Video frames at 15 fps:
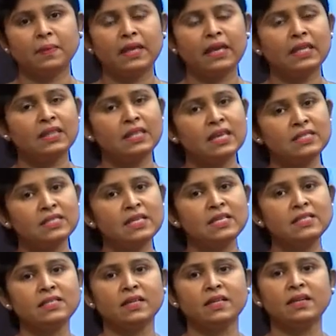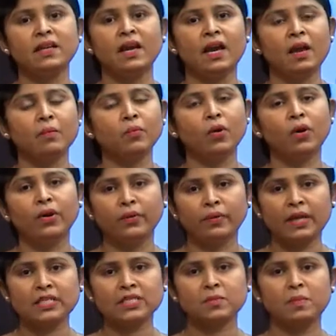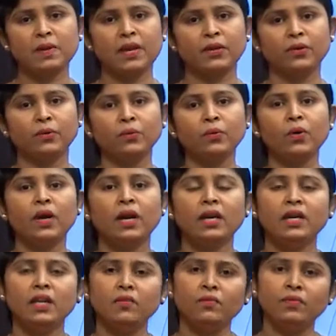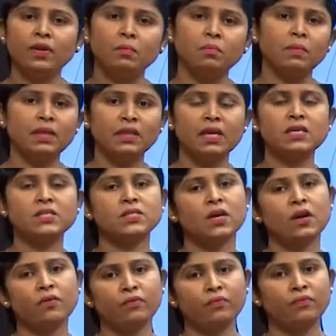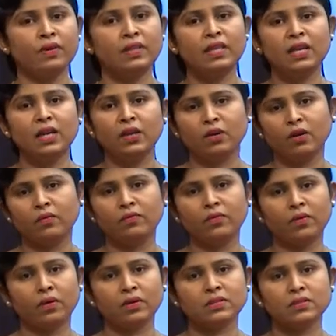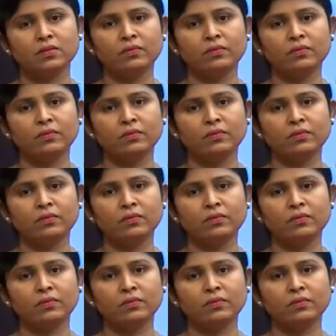In this lesson, I am going to explain you different methods of weathering of rocks.